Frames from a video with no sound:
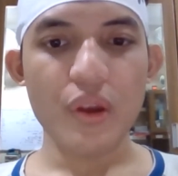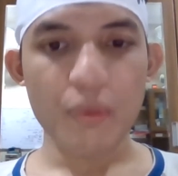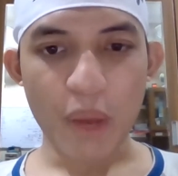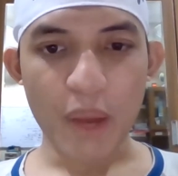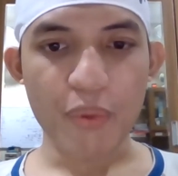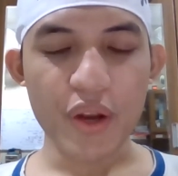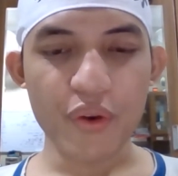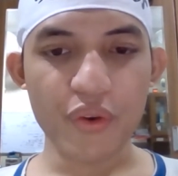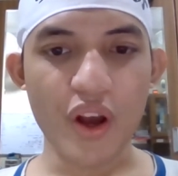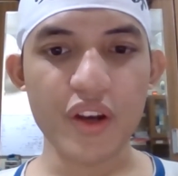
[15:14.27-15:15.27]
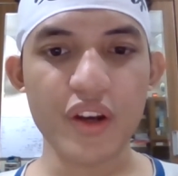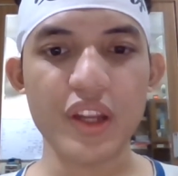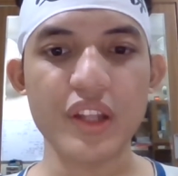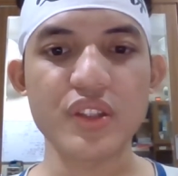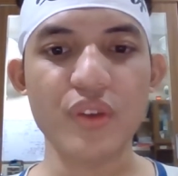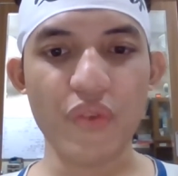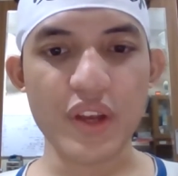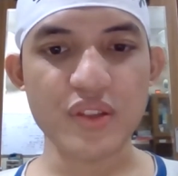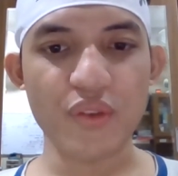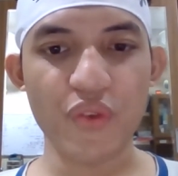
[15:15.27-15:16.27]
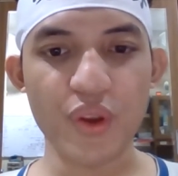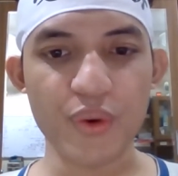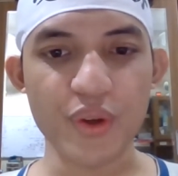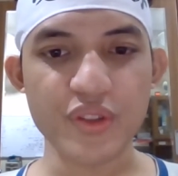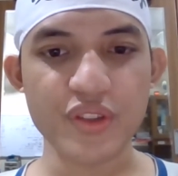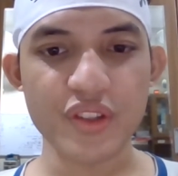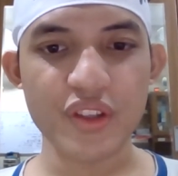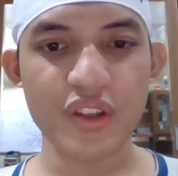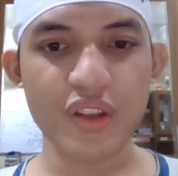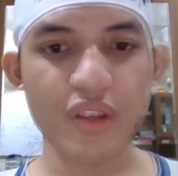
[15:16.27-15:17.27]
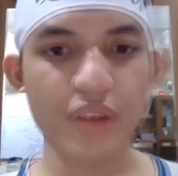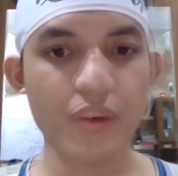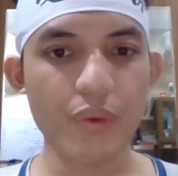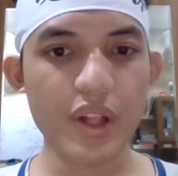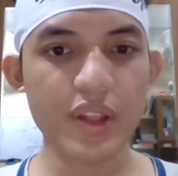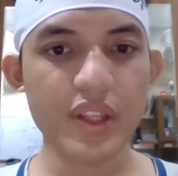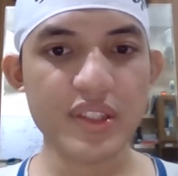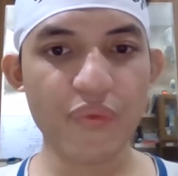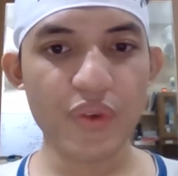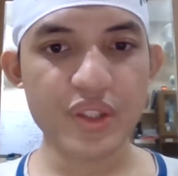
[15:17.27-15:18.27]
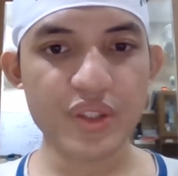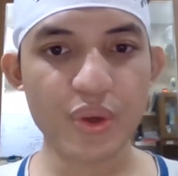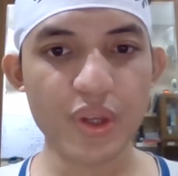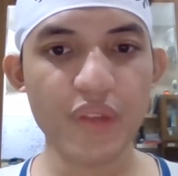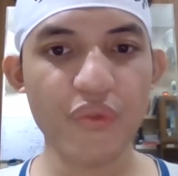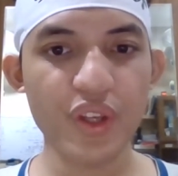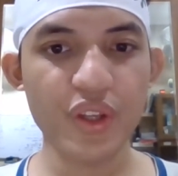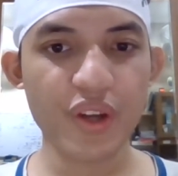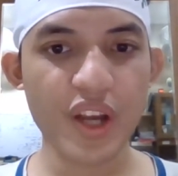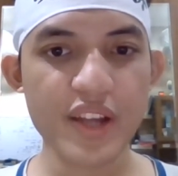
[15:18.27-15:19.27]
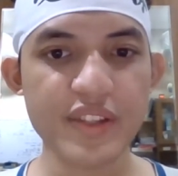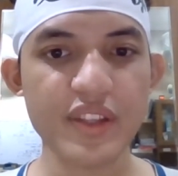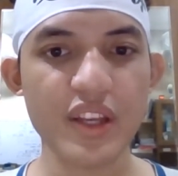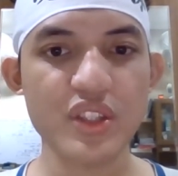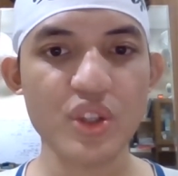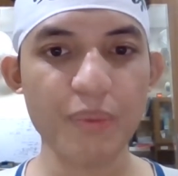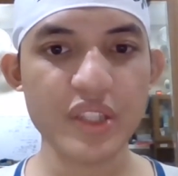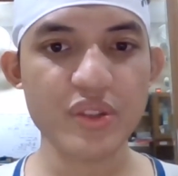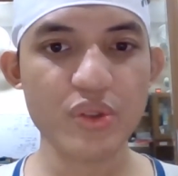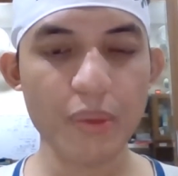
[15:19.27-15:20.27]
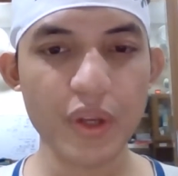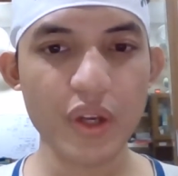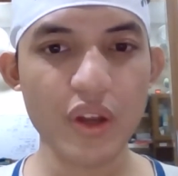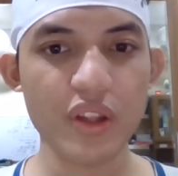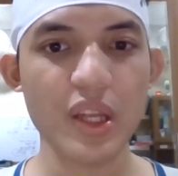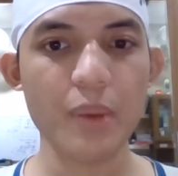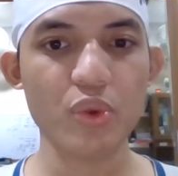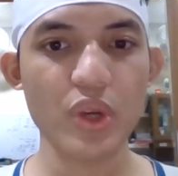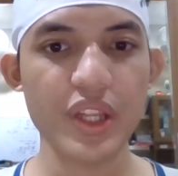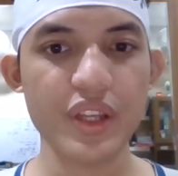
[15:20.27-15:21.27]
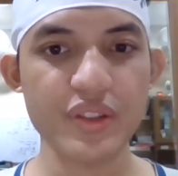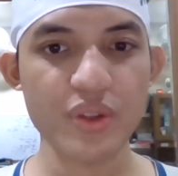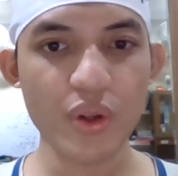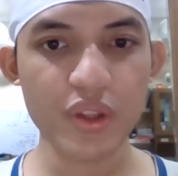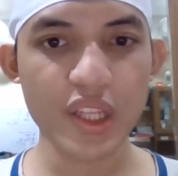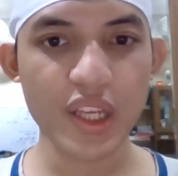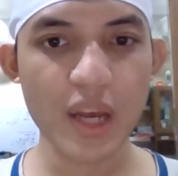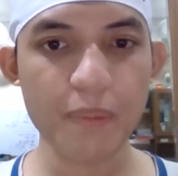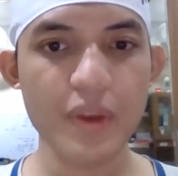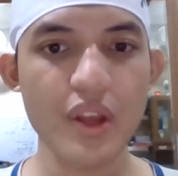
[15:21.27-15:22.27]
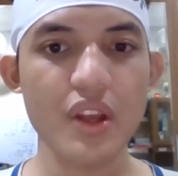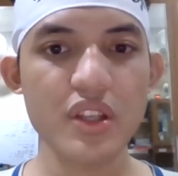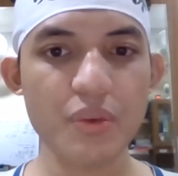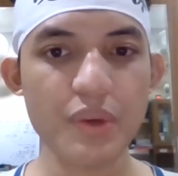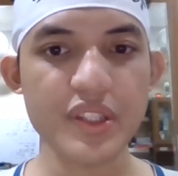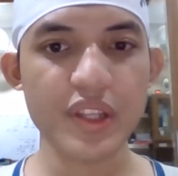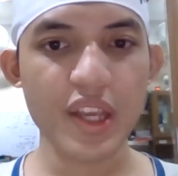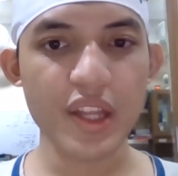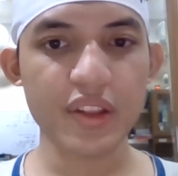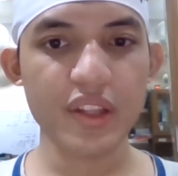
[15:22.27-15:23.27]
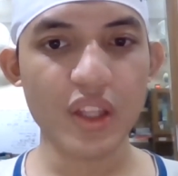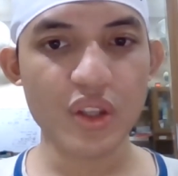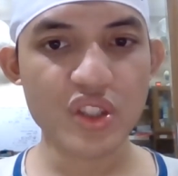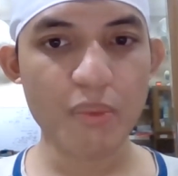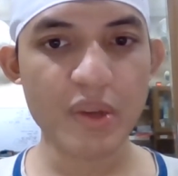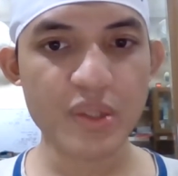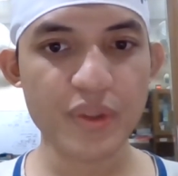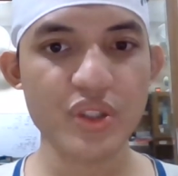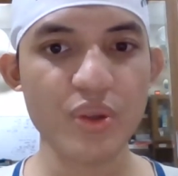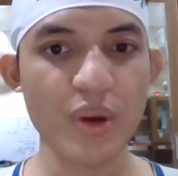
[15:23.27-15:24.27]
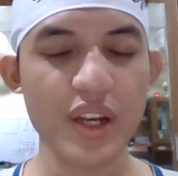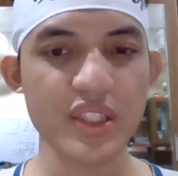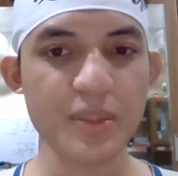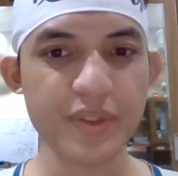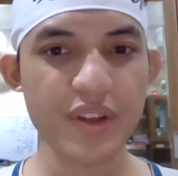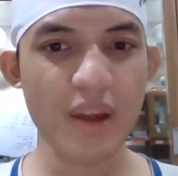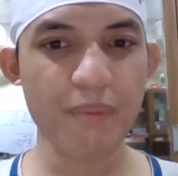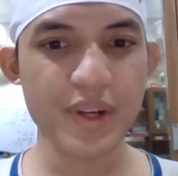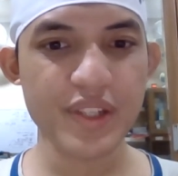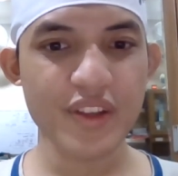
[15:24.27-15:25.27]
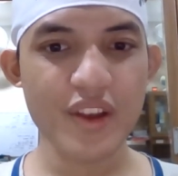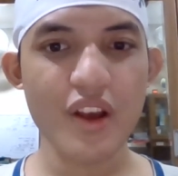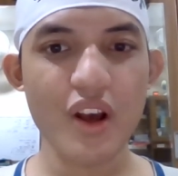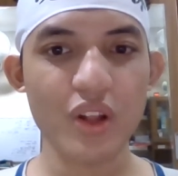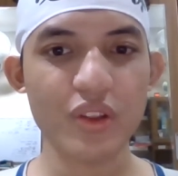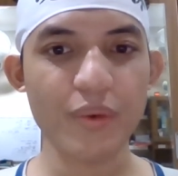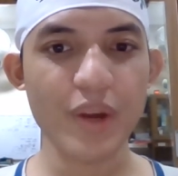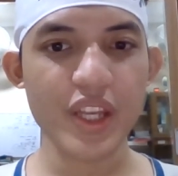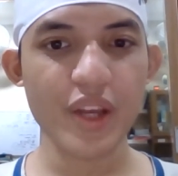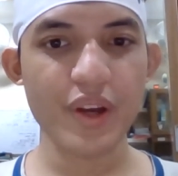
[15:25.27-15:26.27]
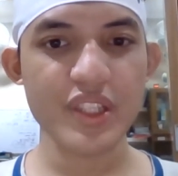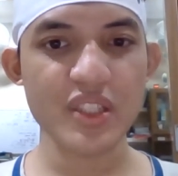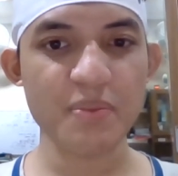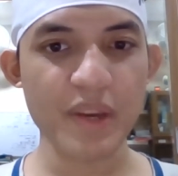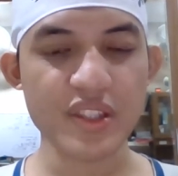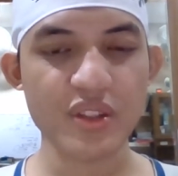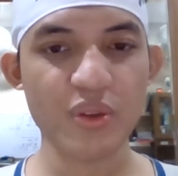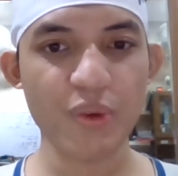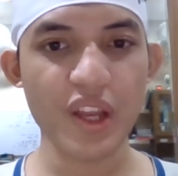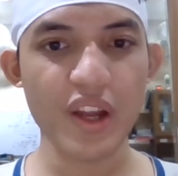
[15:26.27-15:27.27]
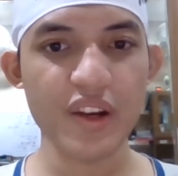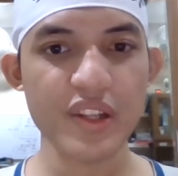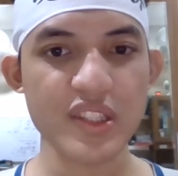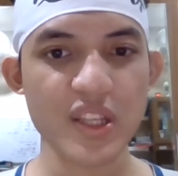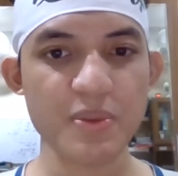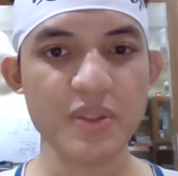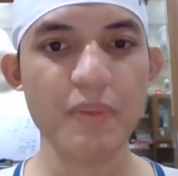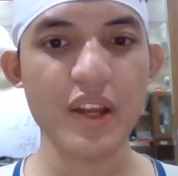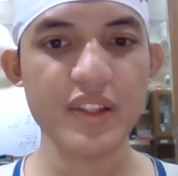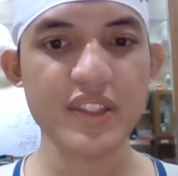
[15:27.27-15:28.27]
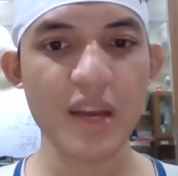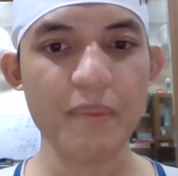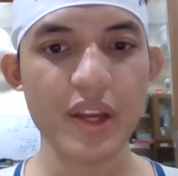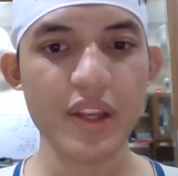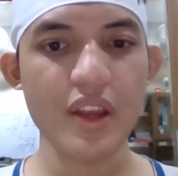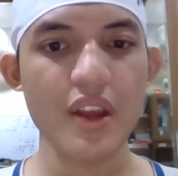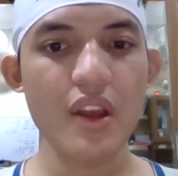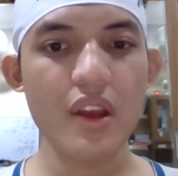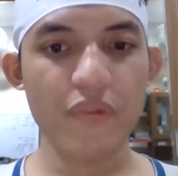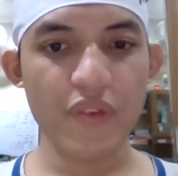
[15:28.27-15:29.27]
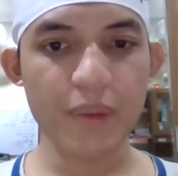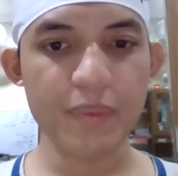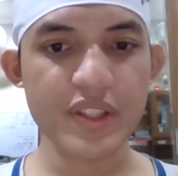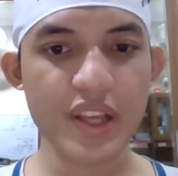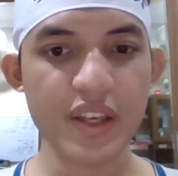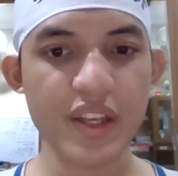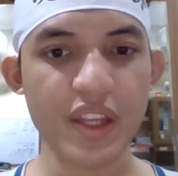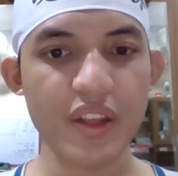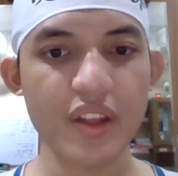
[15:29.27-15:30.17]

by Brian O'Connor in Too Fast Too Furious. Well, that's it for this Q&A video, guys. It took me extremely long time to edit this whole thing up. So once again, thank you so much for 200 subscribers. Although right now I just passed 300 subs by the time I film this ending.